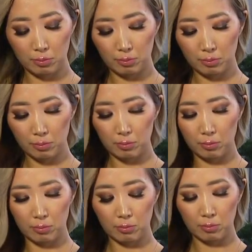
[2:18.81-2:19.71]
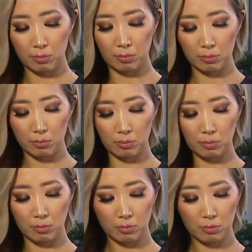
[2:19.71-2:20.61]

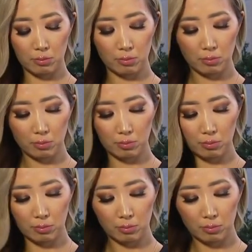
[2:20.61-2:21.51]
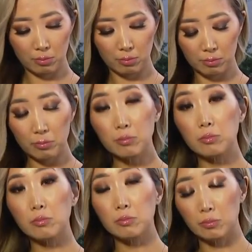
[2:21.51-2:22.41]

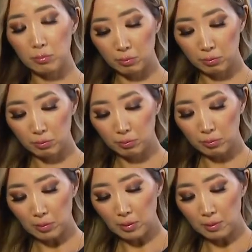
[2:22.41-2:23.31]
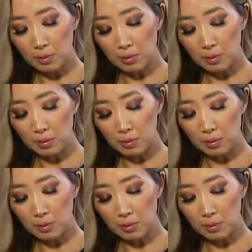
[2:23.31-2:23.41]
Nothing is said.